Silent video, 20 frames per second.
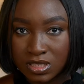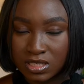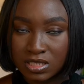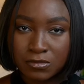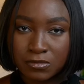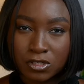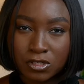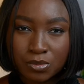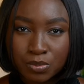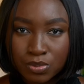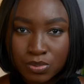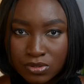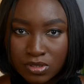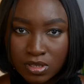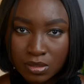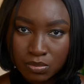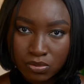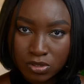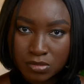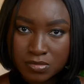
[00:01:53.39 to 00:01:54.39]
and I'm going to put
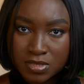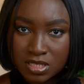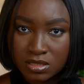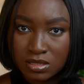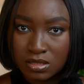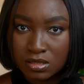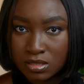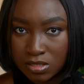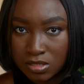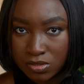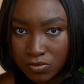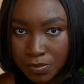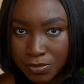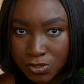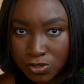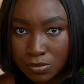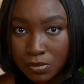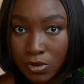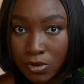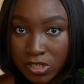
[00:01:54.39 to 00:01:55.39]
the prompts in the
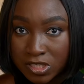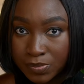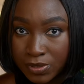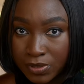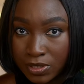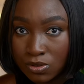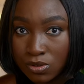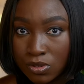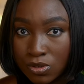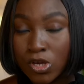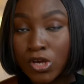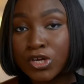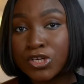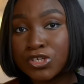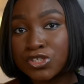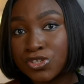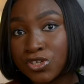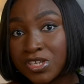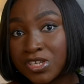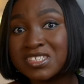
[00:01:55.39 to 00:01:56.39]
description box below
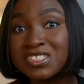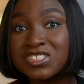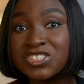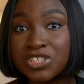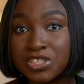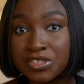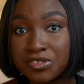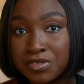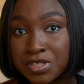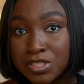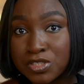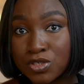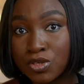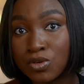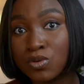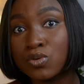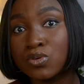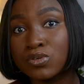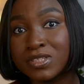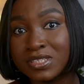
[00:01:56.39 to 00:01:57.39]
so you can generate
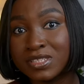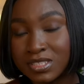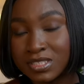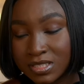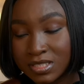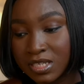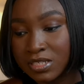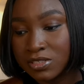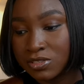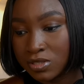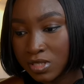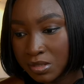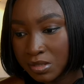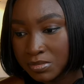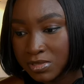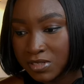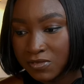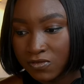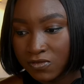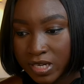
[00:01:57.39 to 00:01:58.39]
your own
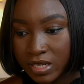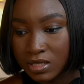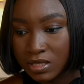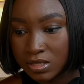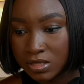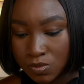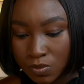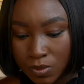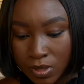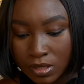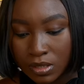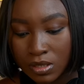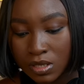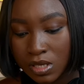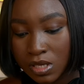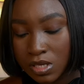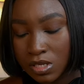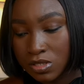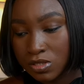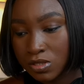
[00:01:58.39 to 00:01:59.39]
design.md file as well.
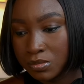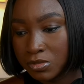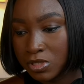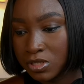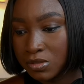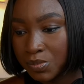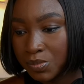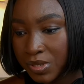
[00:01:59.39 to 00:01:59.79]
So I'm going to